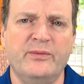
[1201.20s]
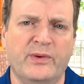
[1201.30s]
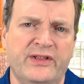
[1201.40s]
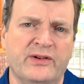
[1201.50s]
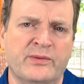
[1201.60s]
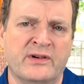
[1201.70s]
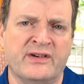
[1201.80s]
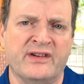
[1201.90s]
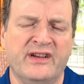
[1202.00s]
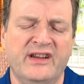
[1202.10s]
with the
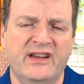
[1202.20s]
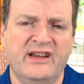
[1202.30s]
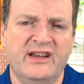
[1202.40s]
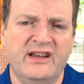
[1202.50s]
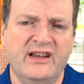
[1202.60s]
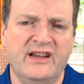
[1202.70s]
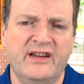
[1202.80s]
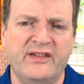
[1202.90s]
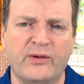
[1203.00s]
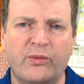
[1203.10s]
word.
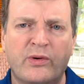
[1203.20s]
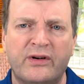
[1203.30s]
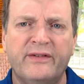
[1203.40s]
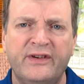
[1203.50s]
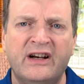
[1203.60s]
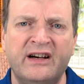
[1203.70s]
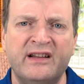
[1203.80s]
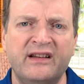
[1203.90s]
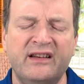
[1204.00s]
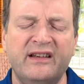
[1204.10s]
The word of
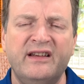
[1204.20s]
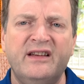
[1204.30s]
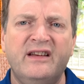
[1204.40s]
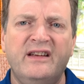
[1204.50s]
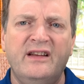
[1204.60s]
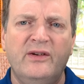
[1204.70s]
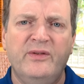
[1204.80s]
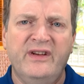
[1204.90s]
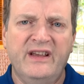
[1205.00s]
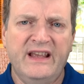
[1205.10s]
God
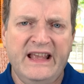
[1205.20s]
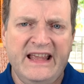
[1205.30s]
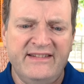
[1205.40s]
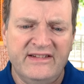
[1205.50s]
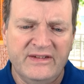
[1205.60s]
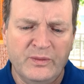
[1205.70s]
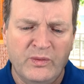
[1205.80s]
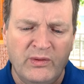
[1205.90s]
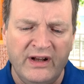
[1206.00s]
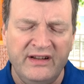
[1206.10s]
is
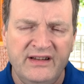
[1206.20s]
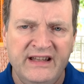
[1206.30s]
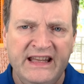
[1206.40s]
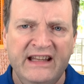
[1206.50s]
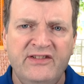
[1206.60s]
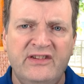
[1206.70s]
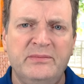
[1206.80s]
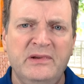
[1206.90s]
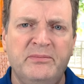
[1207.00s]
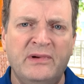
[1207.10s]
what needs to
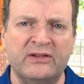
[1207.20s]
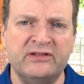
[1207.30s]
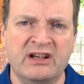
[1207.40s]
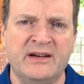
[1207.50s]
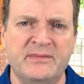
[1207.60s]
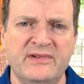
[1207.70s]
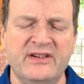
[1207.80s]
be built up.